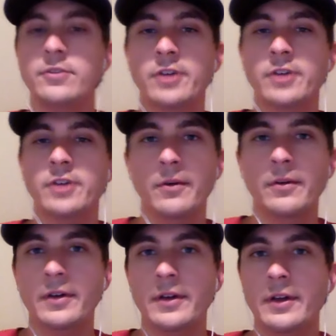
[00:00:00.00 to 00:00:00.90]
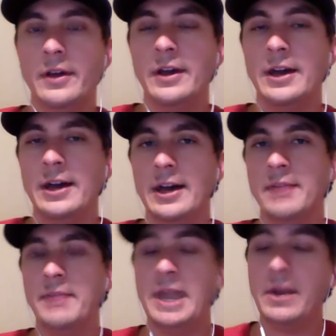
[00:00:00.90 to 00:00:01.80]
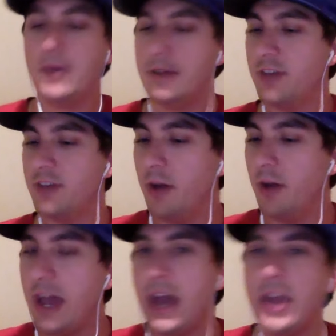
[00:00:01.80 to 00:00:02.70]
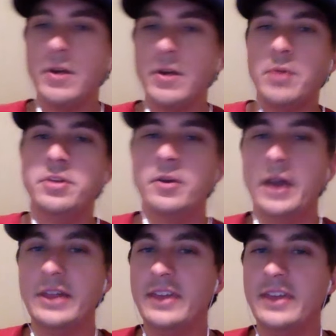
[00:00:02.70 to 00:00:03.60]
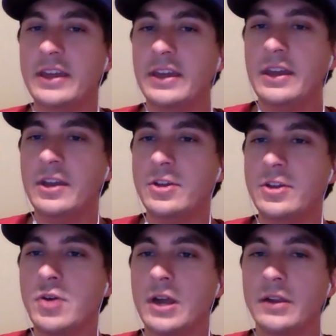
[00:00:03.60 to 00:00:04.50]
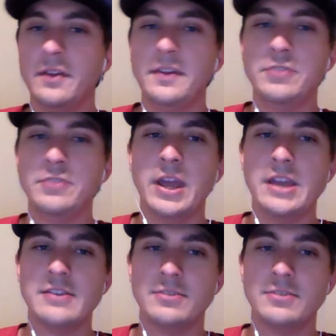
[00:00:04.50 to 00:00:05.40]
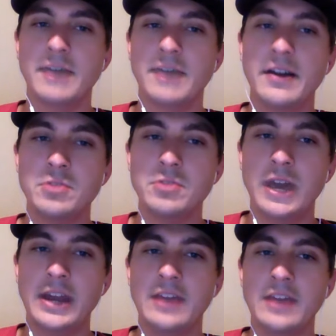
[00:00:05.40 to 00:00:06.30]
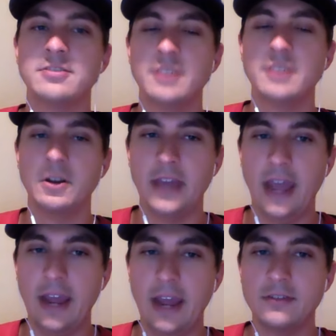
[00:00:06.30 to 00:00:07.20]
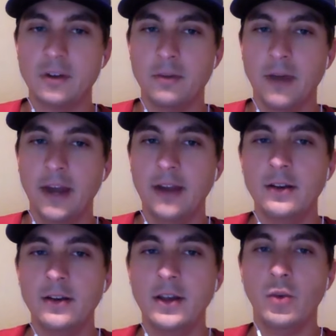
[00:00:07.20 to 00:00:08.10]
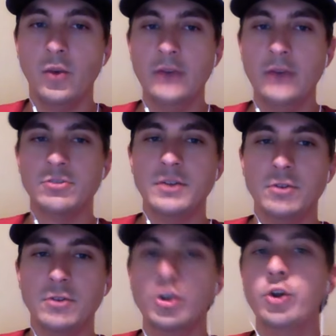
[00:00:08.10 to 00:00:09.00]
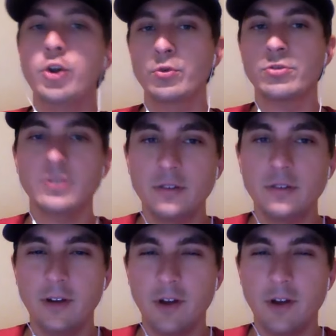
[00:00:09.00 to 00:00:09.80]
So anyway, so I agree with you. I think, you got to look at these rankings as value, not necessarily, hey, these are my wide receiver 2s. You know what I